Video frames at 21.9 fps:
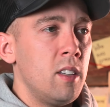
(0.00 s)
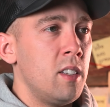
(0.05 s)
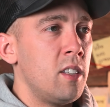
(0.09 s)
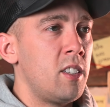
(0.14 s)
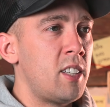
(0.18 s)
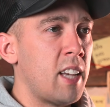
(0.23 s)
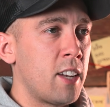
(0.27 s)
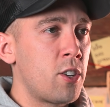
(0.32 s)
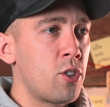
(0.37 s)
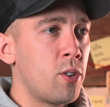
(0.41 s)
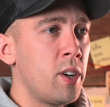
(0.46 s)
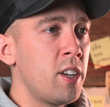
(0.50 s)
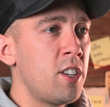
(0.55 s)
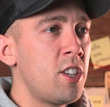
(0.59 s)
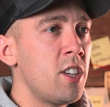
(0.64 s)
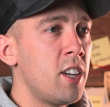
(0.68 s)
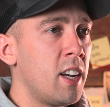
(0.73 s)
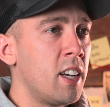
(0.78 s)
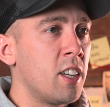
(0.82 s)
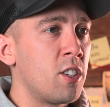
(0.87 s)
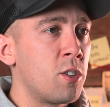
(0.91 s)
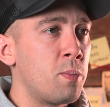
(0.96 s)

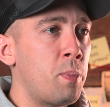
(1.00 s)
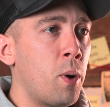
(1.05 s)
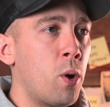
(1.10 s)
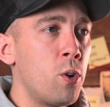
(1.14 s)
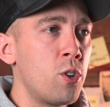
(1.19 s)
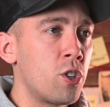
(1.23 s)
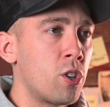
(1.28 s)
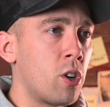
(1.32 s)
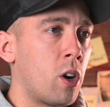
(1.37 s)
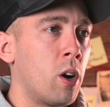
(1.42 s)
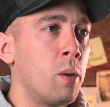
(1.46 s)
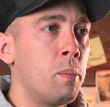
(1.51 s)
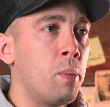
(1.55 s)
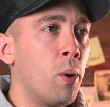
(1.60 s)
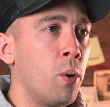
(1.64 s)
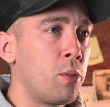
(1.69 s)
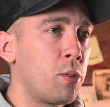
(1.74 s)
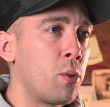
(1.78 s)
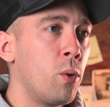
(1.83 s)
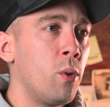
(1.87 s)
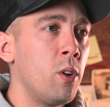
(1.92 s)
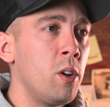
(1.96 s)
Saturation and exposure are
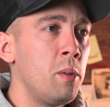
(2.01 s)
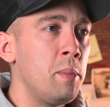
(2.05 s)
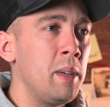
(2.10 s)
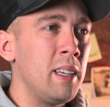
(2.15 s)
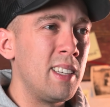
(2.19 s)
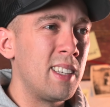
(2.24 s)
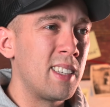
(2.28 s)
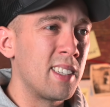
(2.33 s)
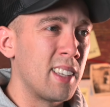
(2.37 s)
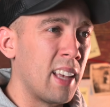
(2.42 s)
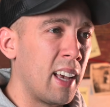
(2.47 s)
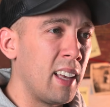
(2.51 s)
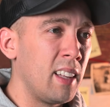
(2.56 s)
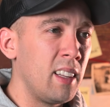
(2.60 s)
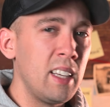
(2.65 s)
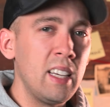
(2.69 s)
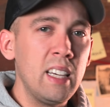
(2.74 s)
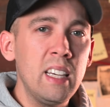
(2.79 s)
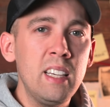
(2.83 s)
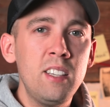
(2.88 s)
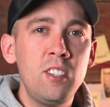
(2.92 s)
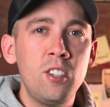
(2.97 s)
both going to be slightly
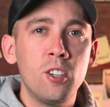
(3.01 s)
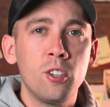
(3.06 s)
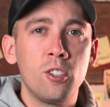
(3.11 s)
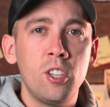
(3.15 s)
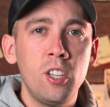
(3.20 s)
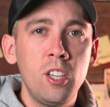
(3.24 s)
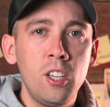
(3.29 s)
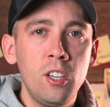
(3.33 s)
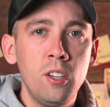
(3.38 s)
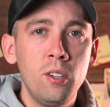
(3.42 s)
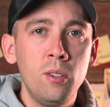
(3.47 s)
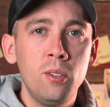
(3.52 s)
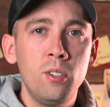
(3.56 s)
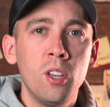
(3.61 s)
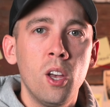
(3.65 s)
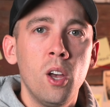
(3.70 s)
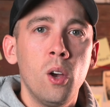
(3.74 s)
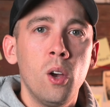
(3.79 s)
easier to use,